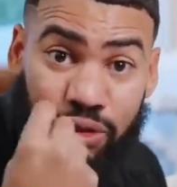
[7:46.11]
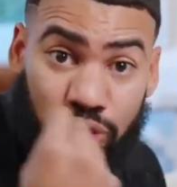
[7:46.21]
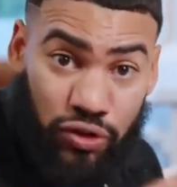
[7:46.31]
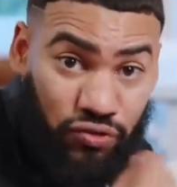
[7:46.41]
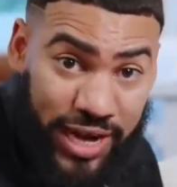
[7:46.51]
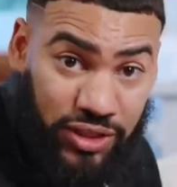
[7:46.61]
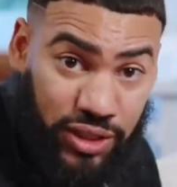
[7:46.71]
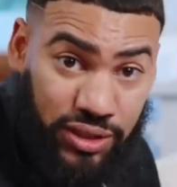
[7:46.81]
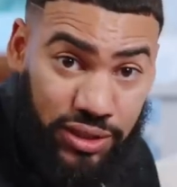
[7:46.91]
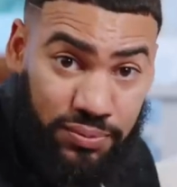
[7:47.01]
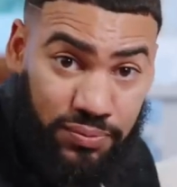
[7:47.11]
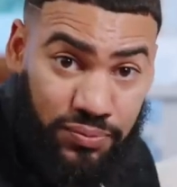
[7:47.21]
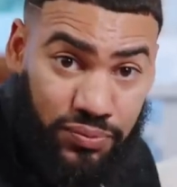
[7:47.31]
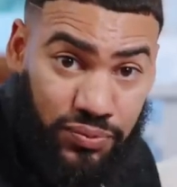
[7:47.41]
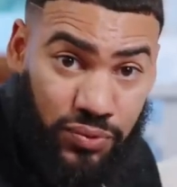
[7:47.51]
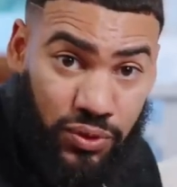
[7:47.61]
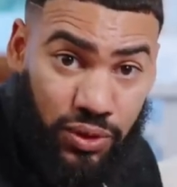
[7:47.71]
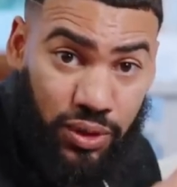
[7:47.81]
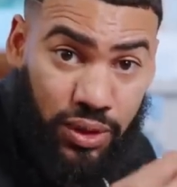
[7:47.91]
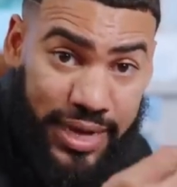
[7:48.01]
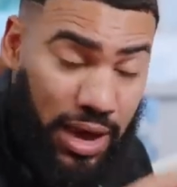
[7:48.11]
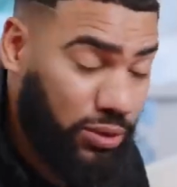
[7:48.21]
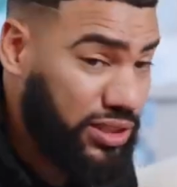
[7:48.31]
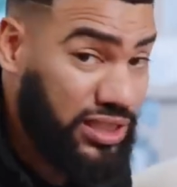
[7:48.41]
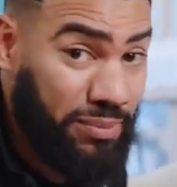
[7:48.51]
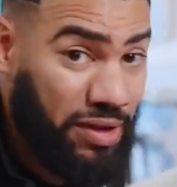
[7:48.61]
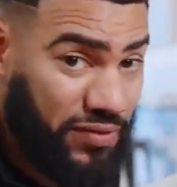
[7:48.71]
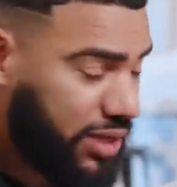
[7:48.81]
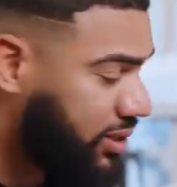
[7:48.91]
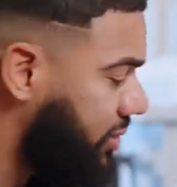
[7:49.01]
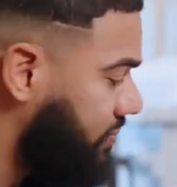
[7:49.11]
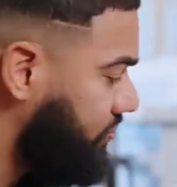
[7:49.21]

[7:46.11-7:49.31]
directions. Now, some of us,